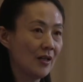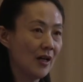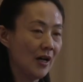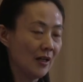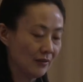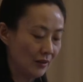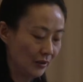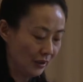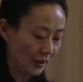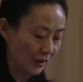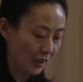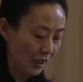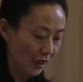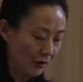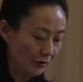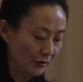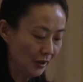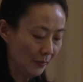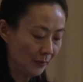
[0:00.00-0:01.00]
on the
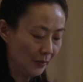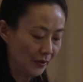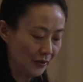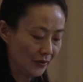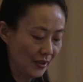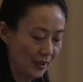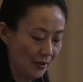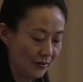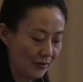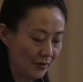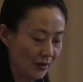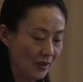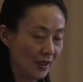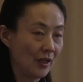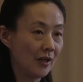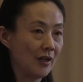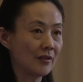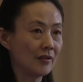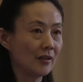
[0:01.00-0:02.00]
decoding process
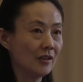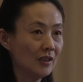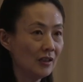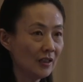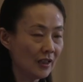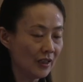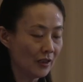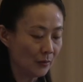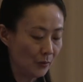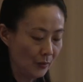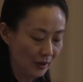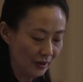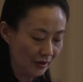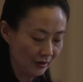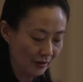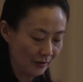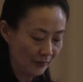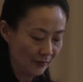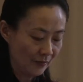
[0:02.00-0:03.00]
in his earlier
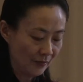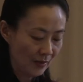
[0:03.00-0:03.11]
work,